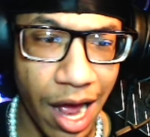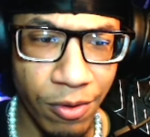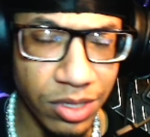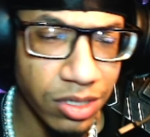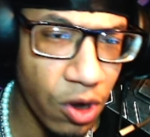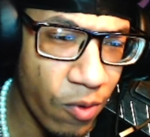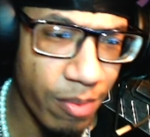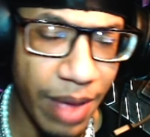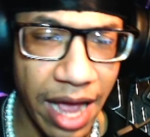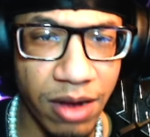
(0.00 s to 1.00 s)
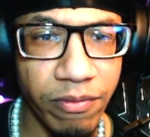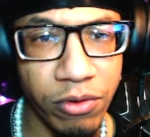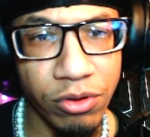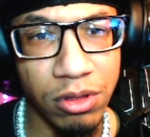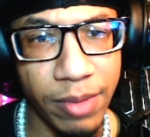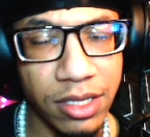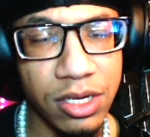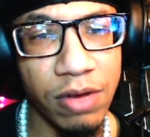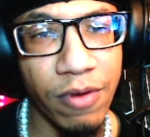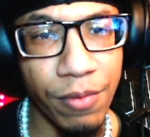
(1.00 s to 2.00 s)
I was going back and forth with
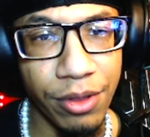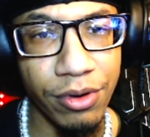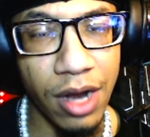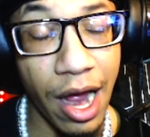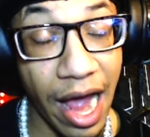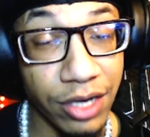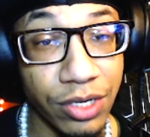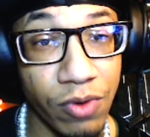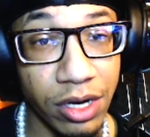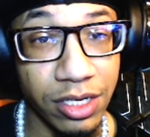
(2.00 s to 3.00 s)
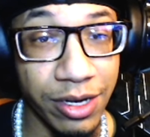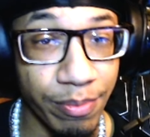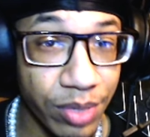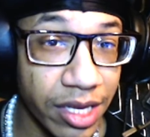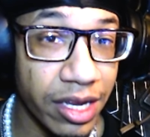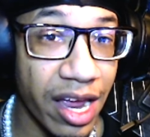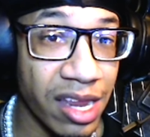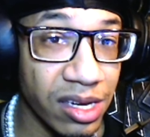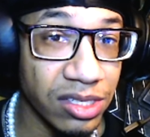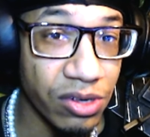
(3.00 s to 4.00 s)
myself on whether or not I actually wanted to compete
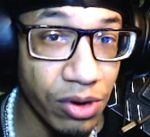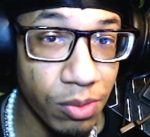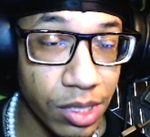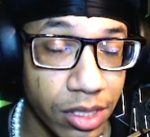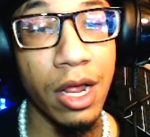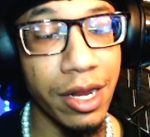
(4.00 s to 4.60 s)
in this tournament.